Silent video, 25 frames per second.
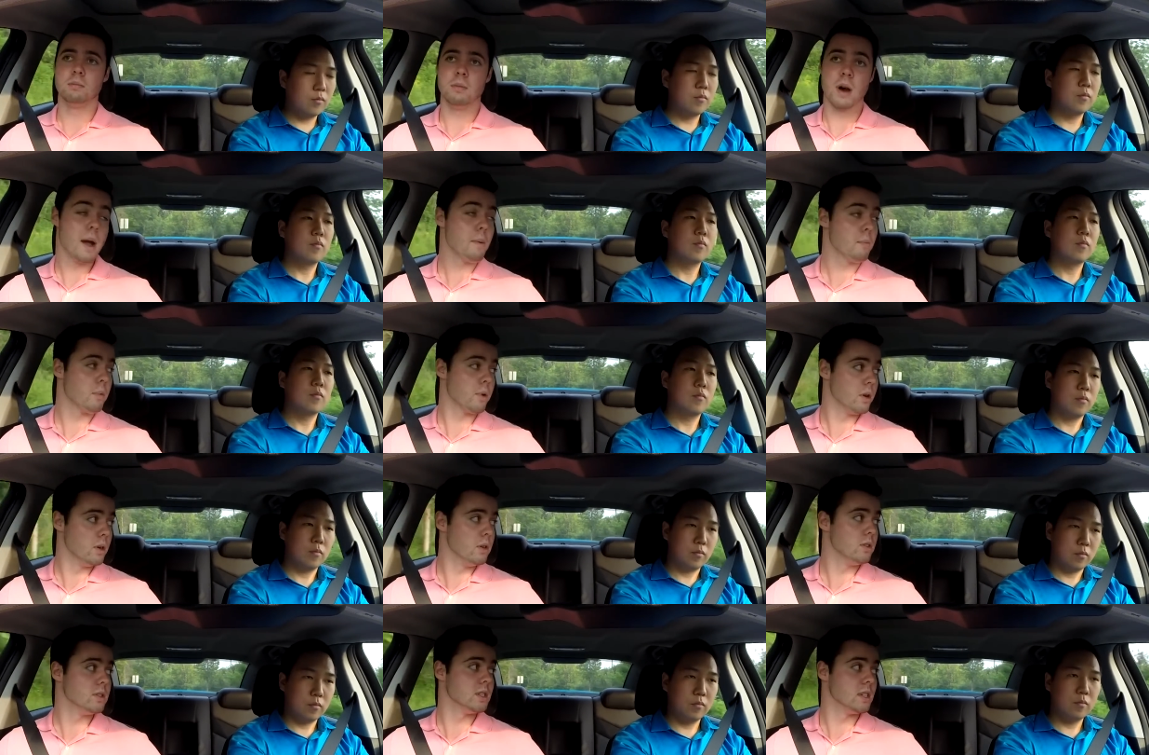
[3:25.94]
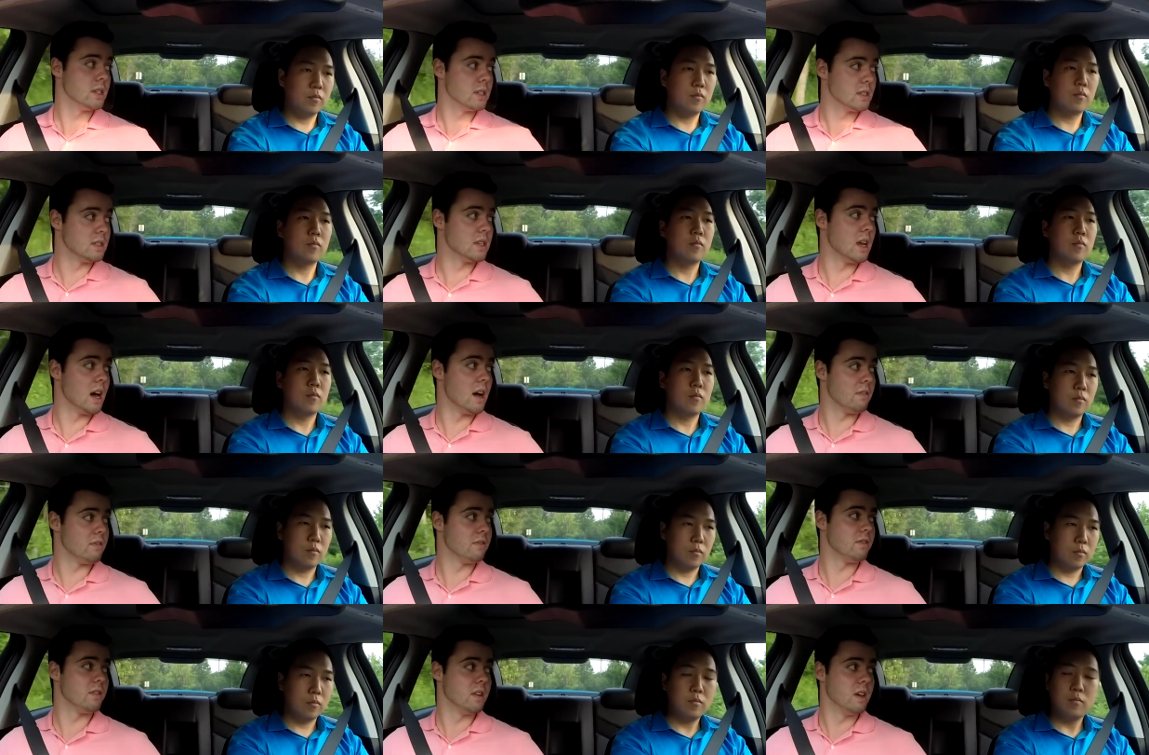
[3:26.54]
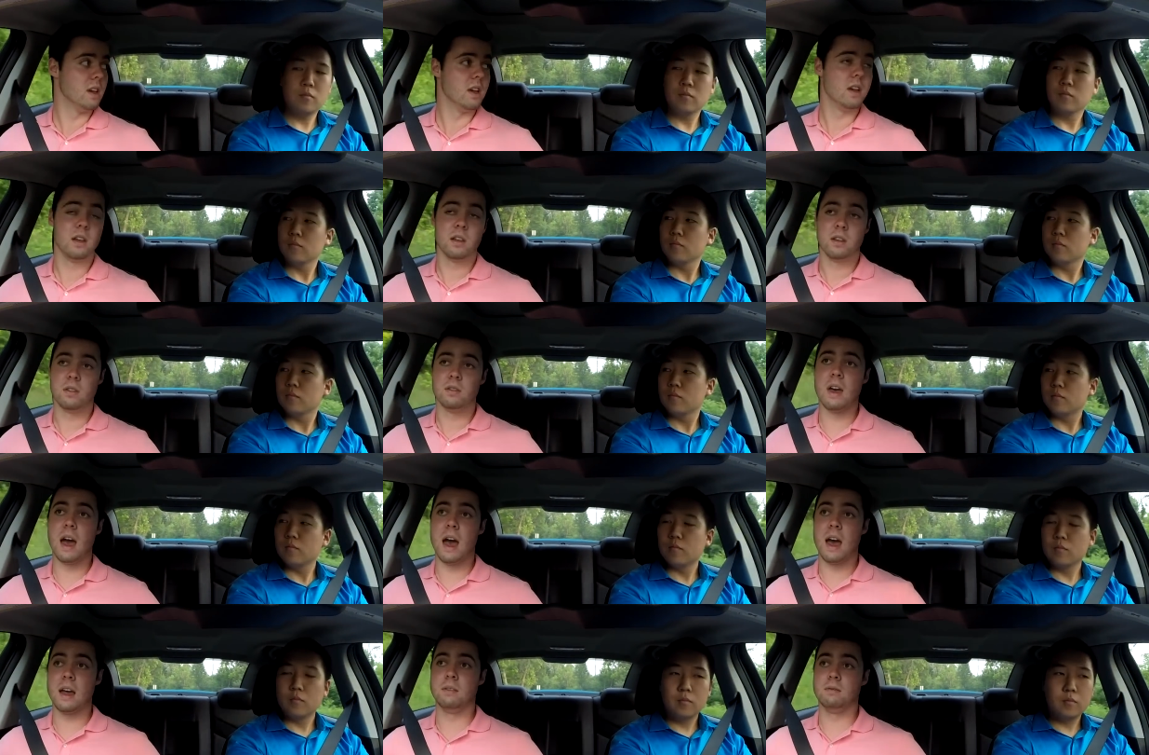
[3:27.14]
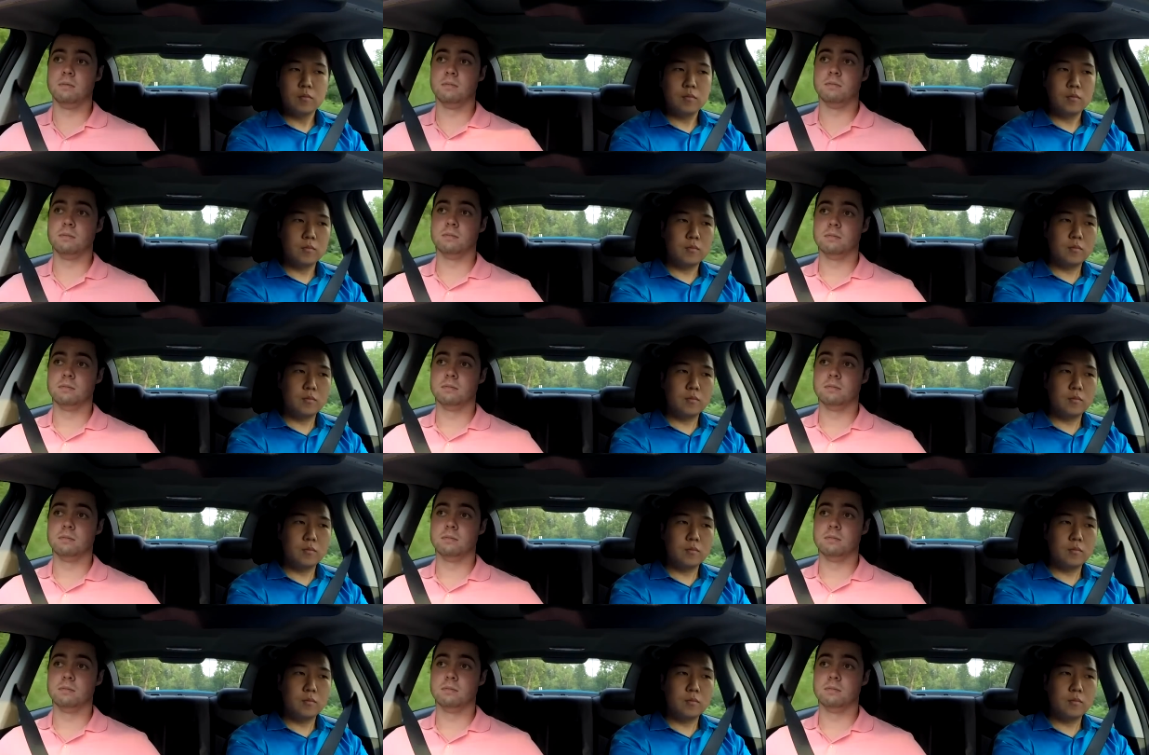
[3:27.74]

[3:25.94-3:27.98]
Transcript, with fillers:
Speaker 1: by producing stuff that